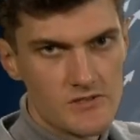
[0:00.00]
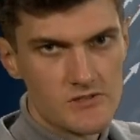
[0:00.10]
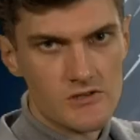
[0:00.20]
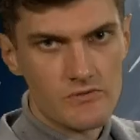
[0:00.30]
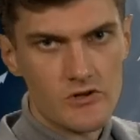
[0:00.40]
the
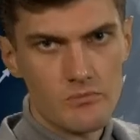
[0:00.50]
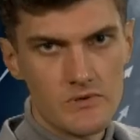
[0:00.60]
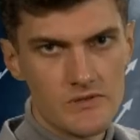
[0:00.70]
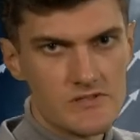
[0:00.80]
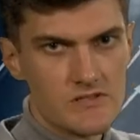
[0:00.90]
southern
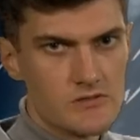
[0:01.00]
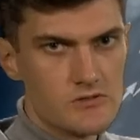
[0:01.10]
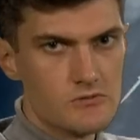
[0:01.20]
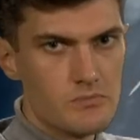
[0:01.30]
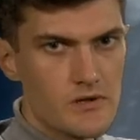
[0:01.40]
uplands
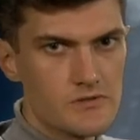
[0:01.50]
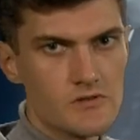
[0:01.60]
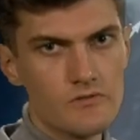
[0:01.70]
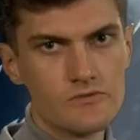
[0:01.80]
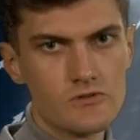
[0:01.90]
into parts
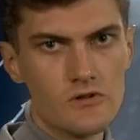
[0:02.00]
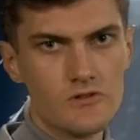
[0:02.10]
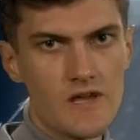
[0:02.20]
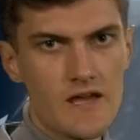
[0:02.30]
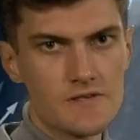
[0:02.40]
of
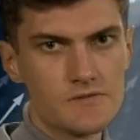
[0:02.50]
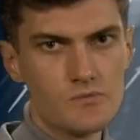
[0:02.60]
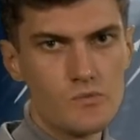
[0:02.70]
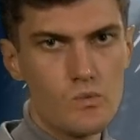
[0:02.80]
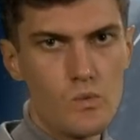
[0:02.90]
Scotland as
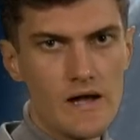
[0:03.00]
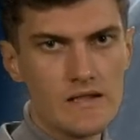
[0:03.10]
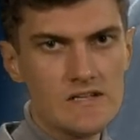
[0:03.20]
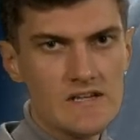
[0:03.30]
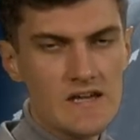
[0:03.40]
well.